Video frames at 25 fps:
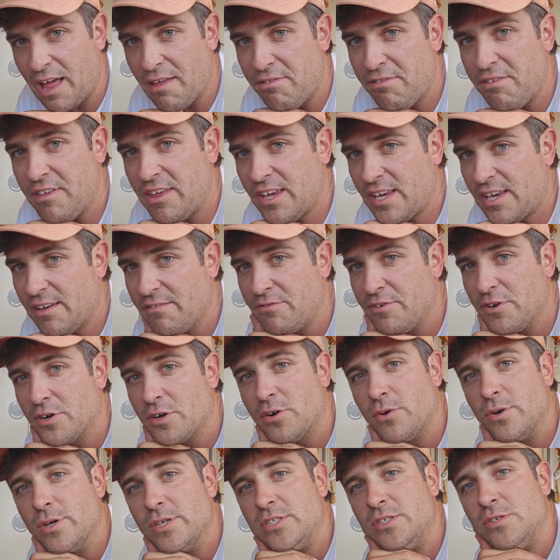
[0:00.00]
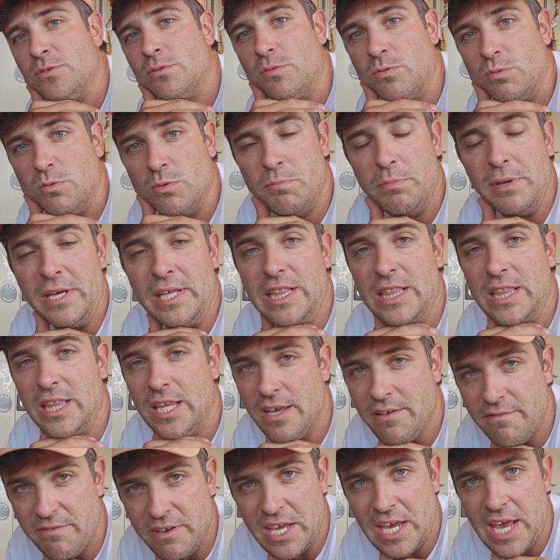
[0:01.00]
I think if you're going to be
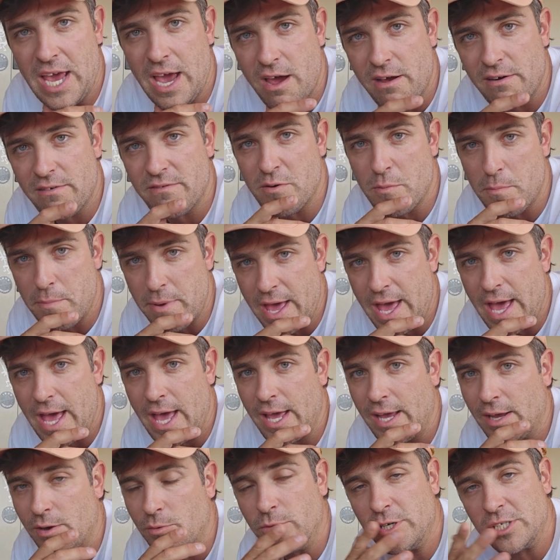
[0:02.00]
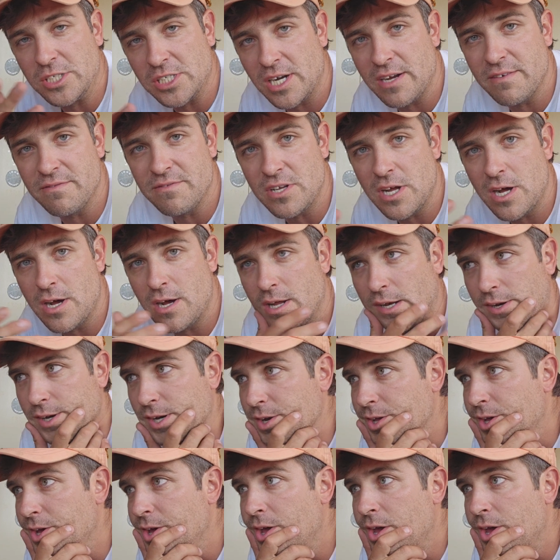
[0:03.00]
living out of a bag, which I've done